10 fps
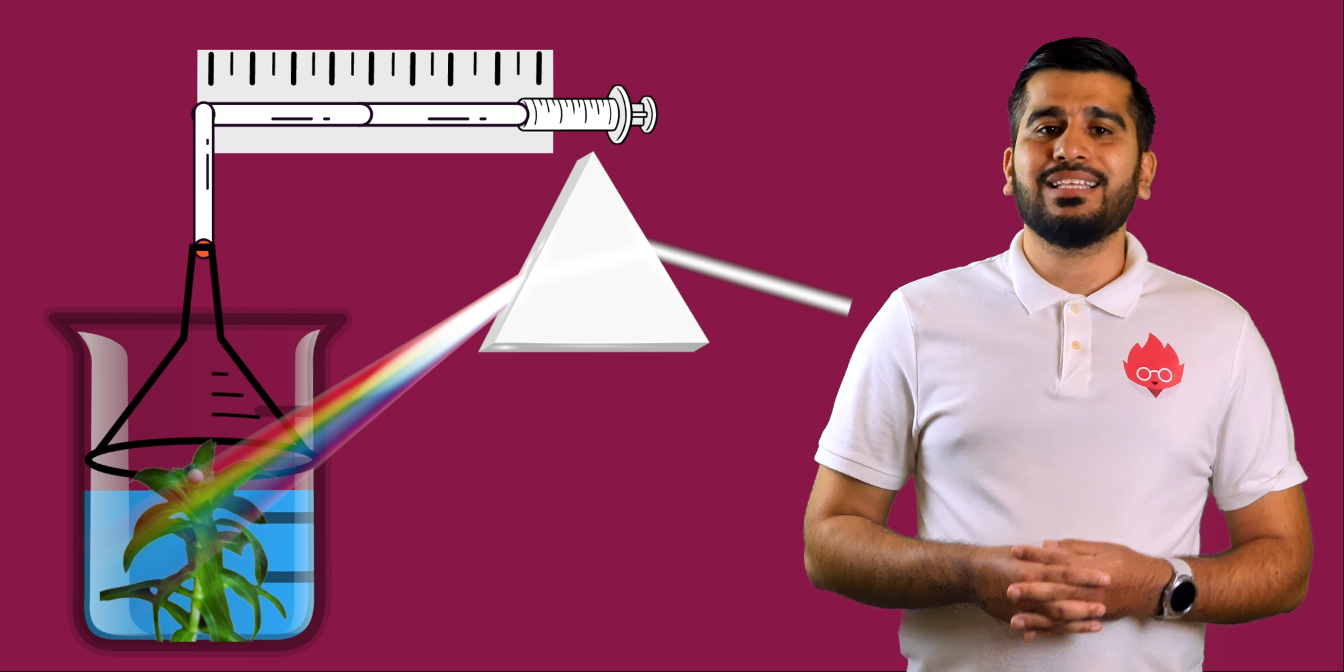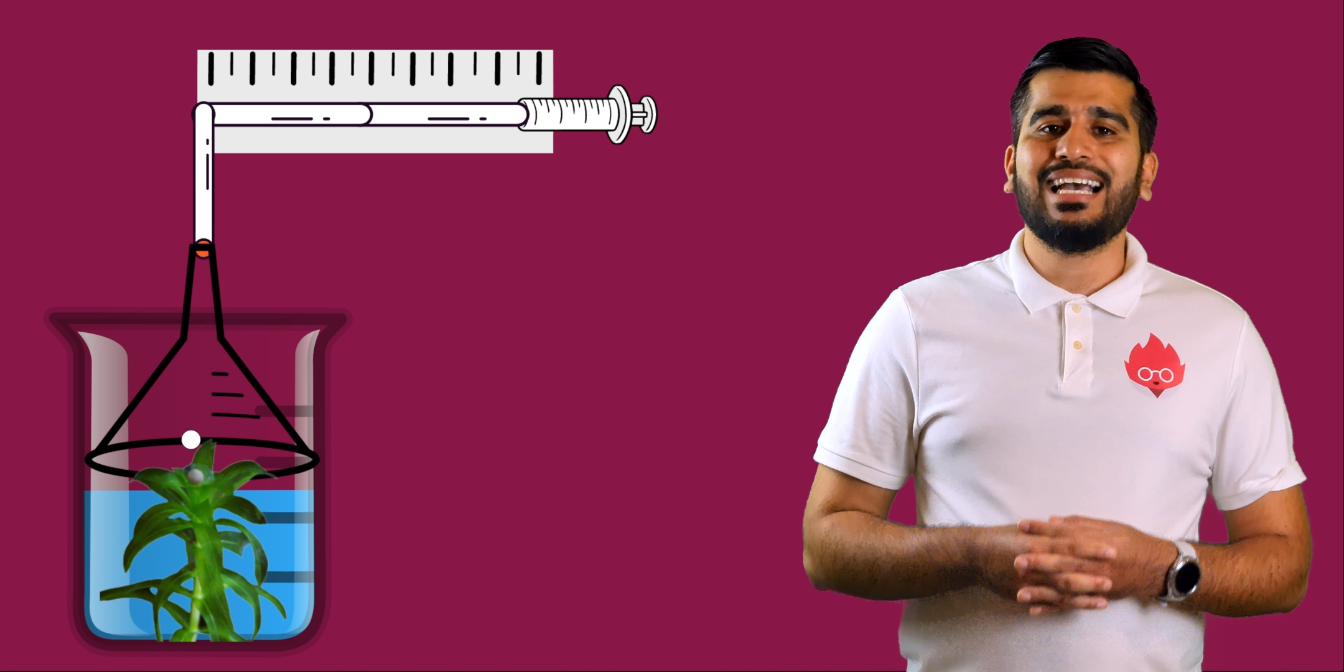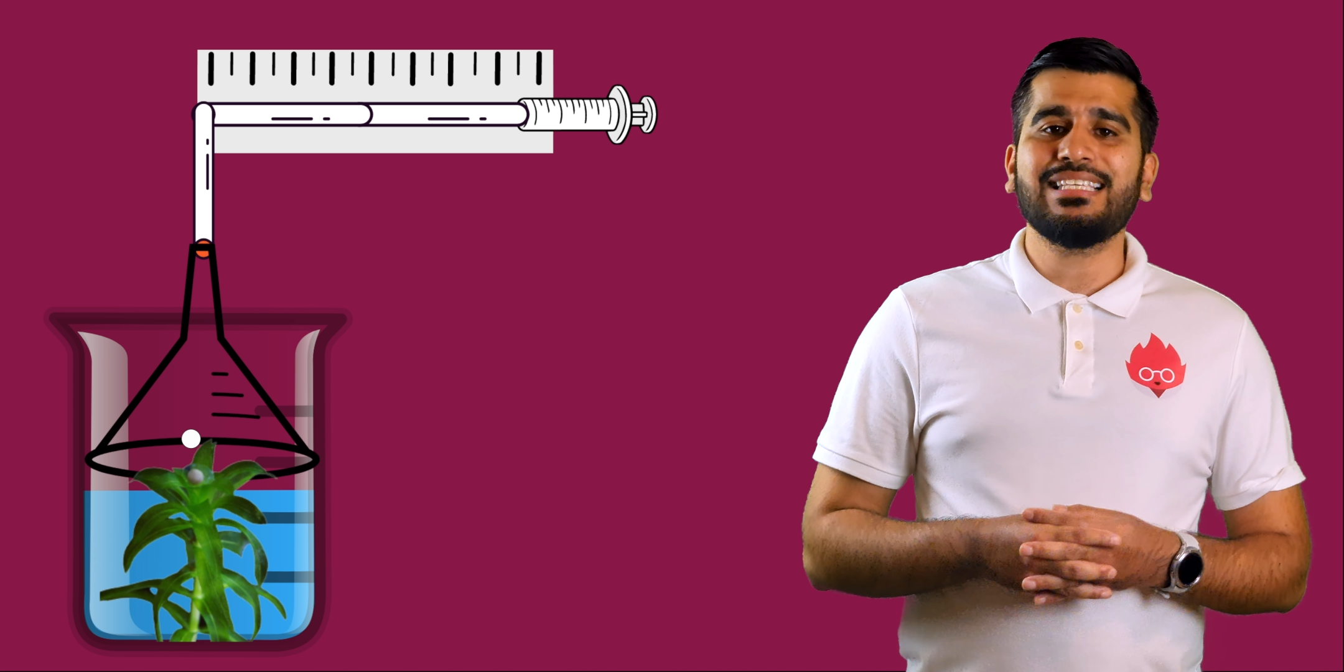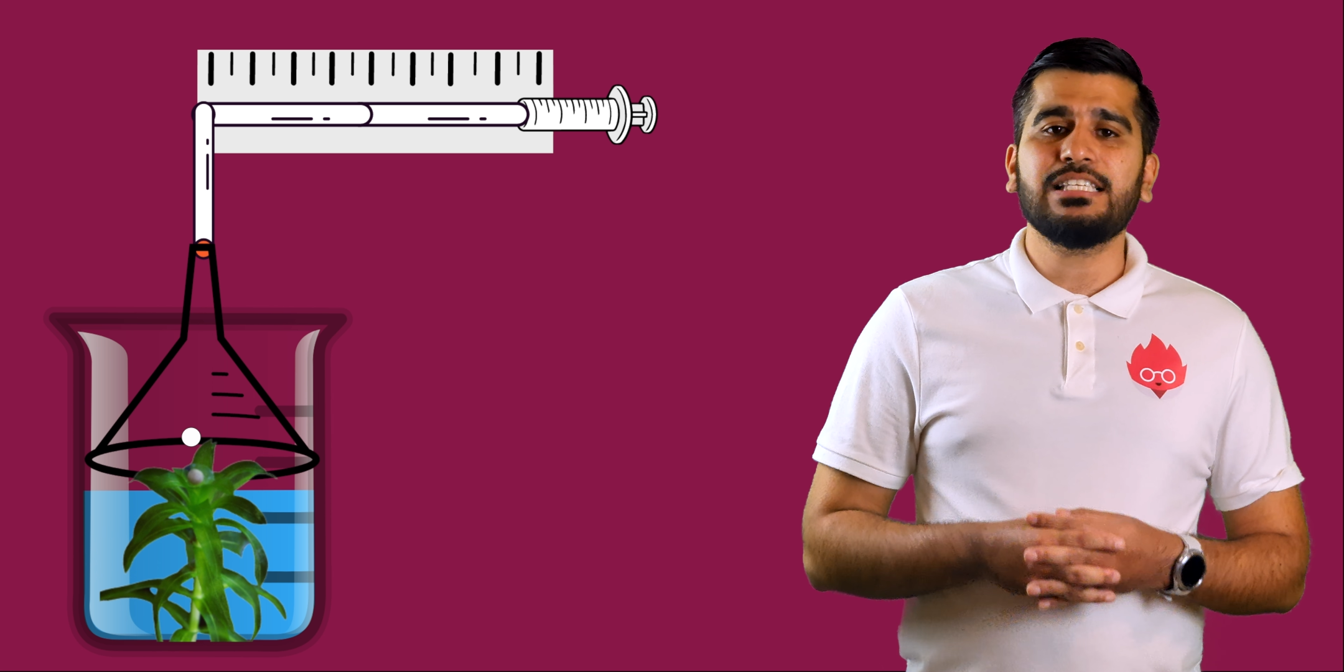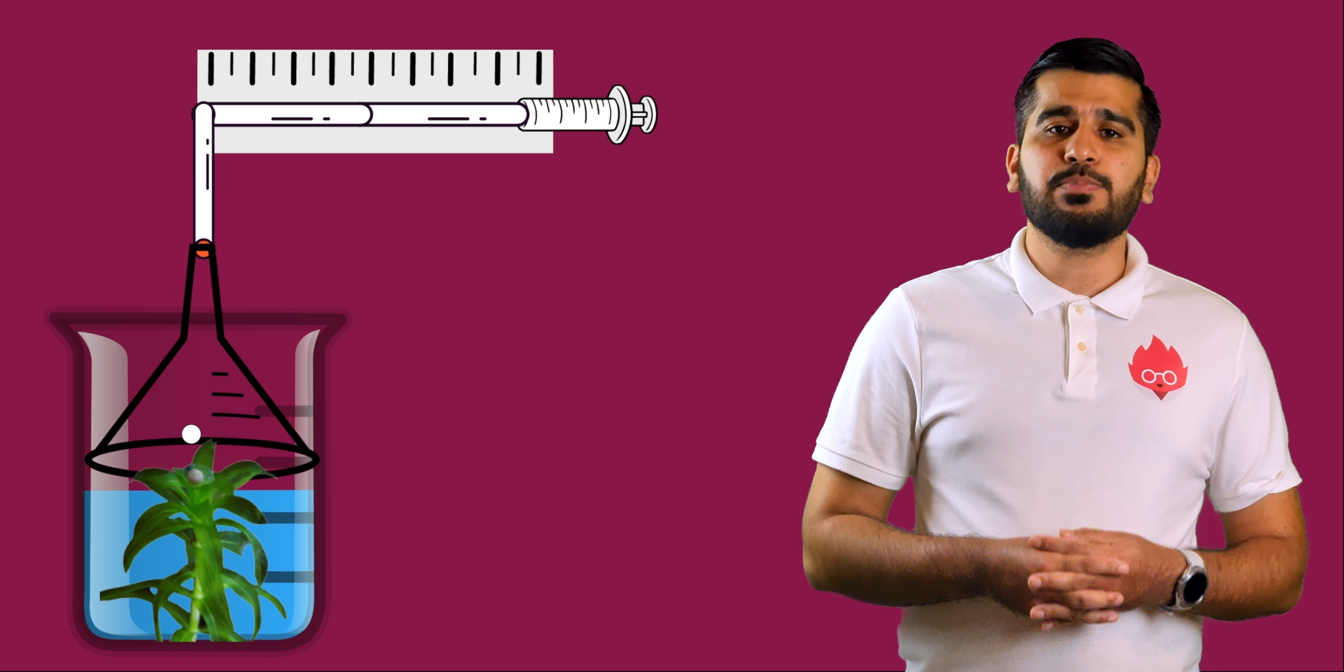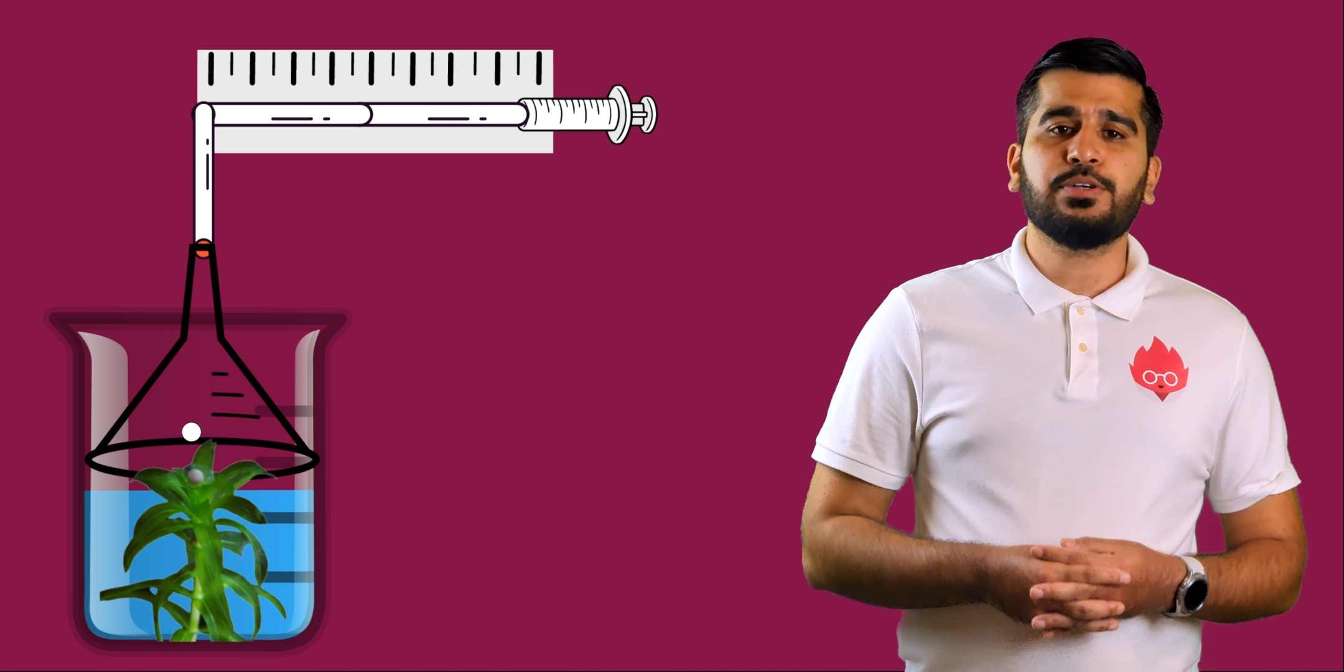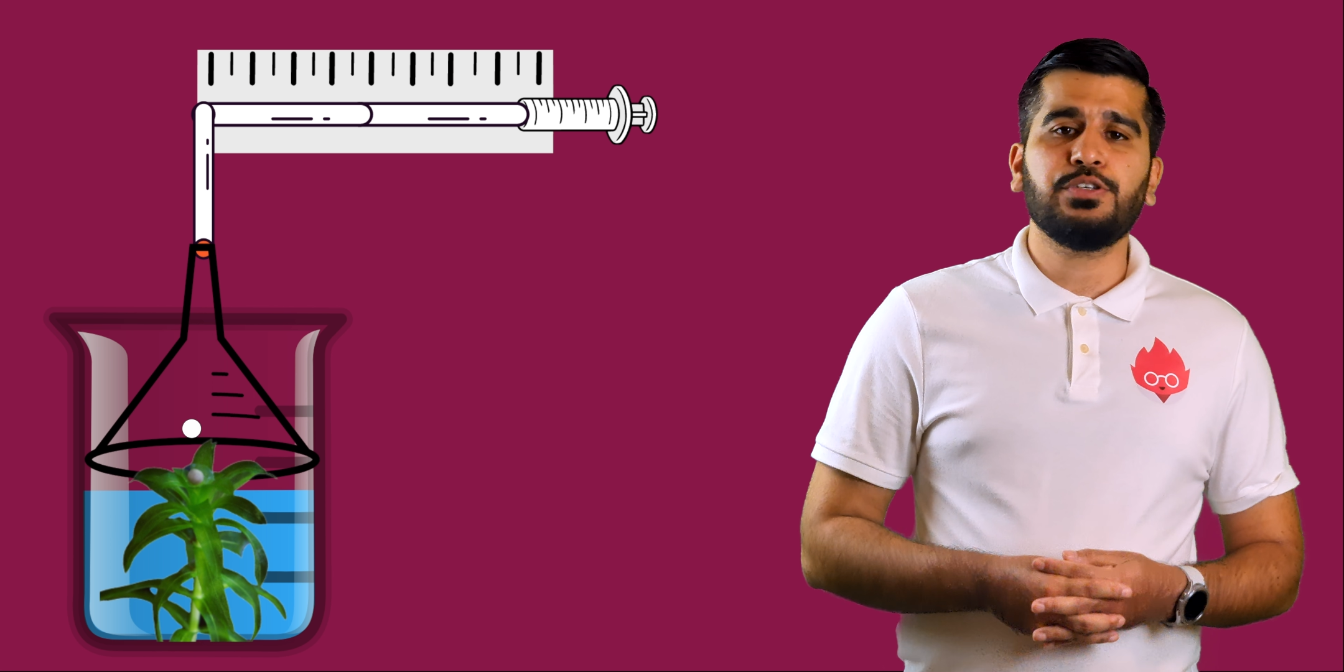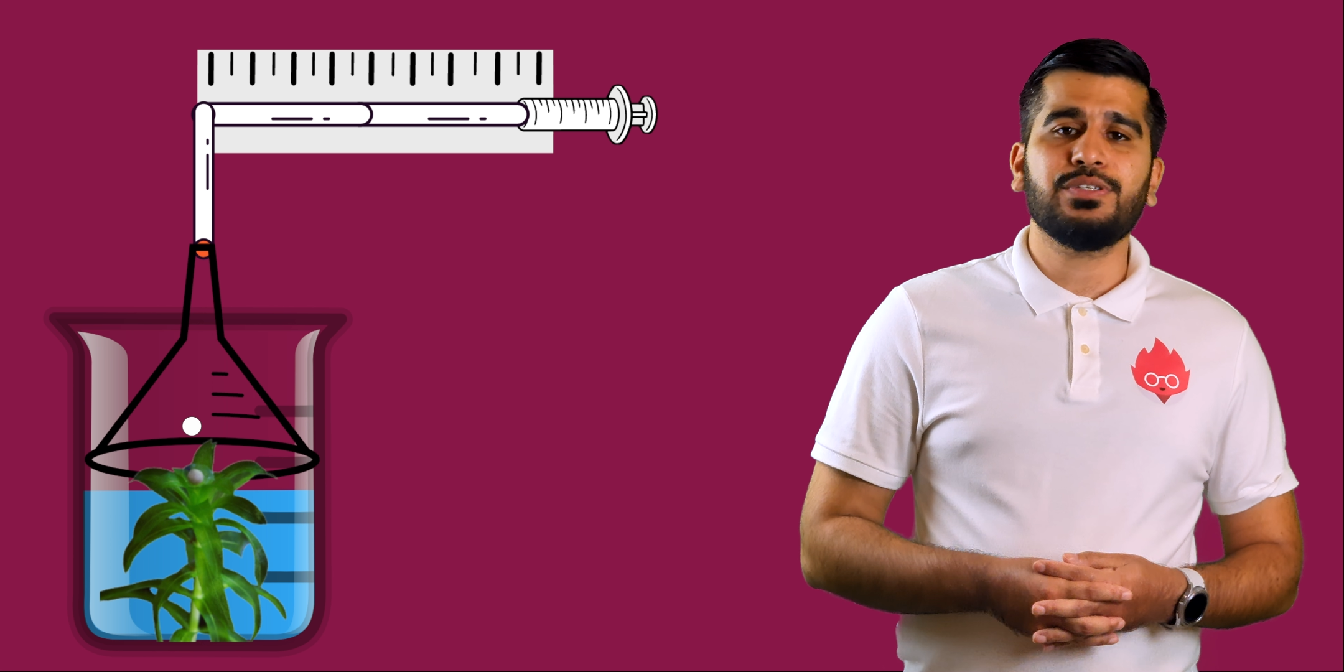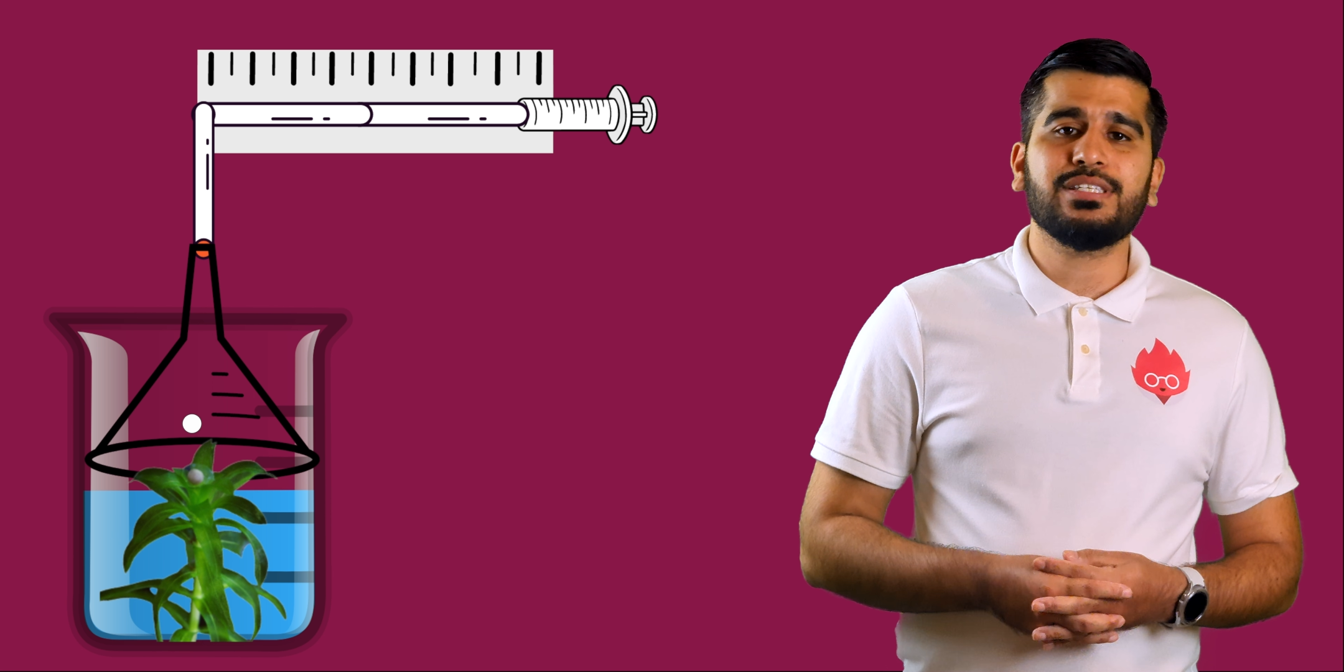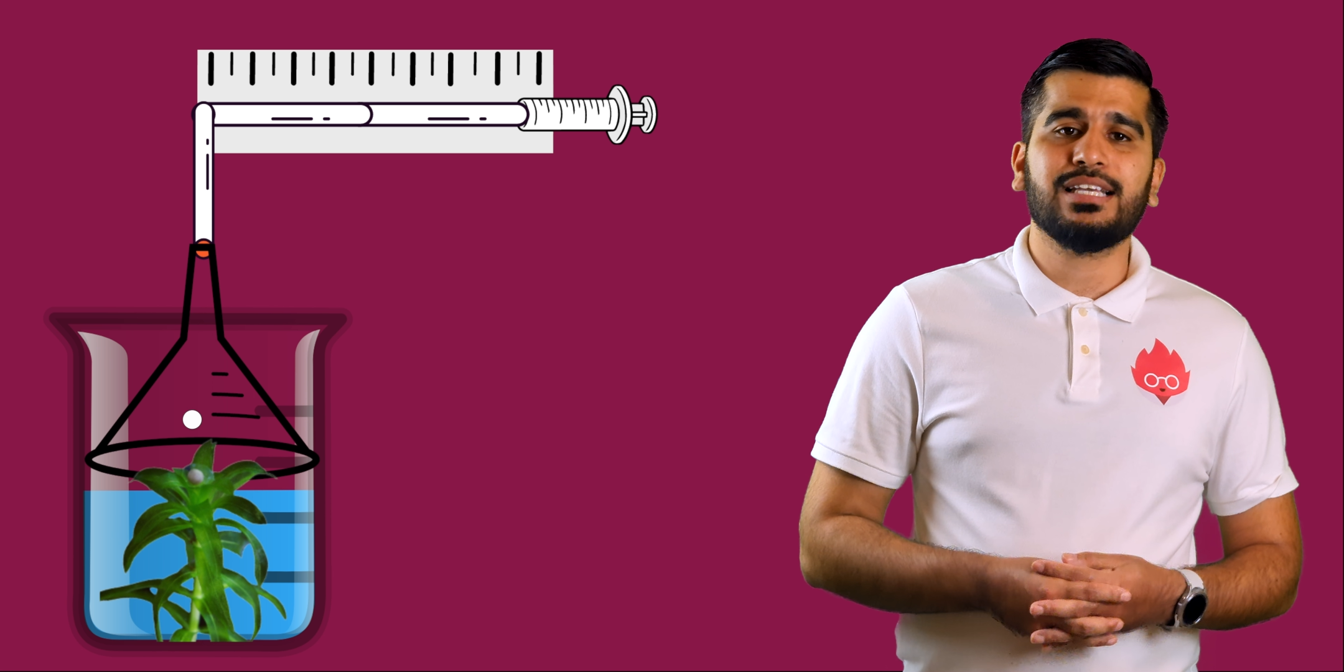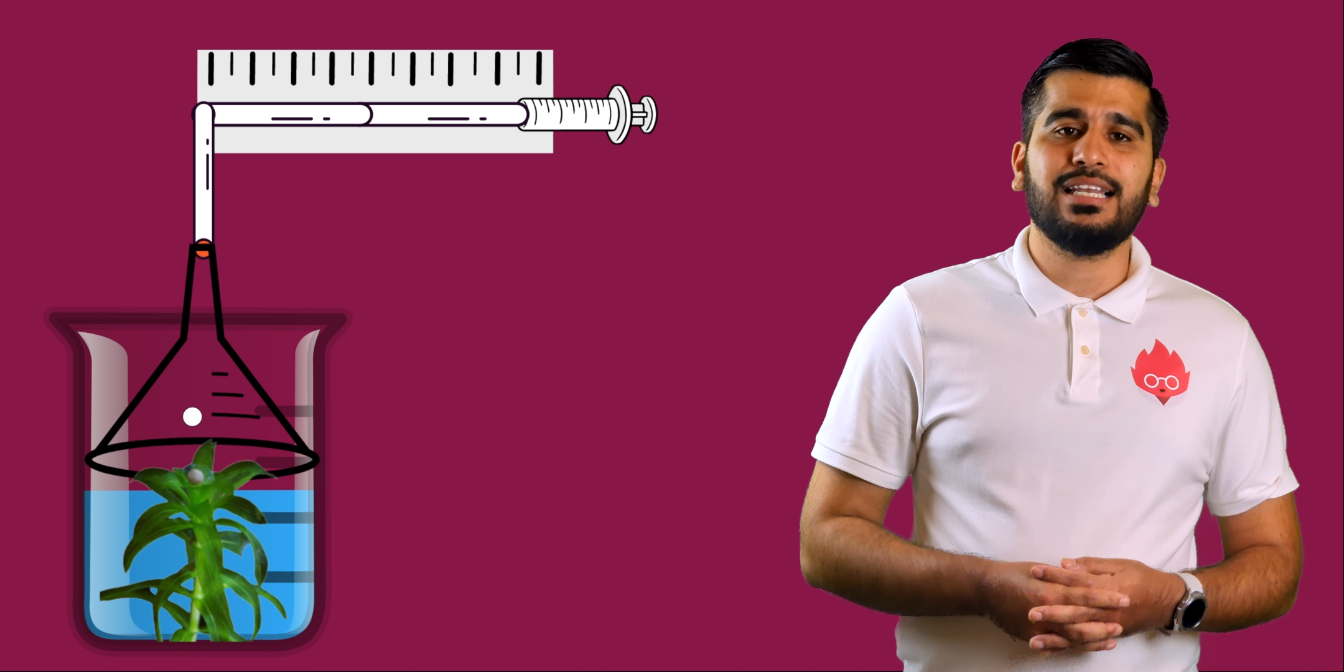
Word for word: The gas is produced is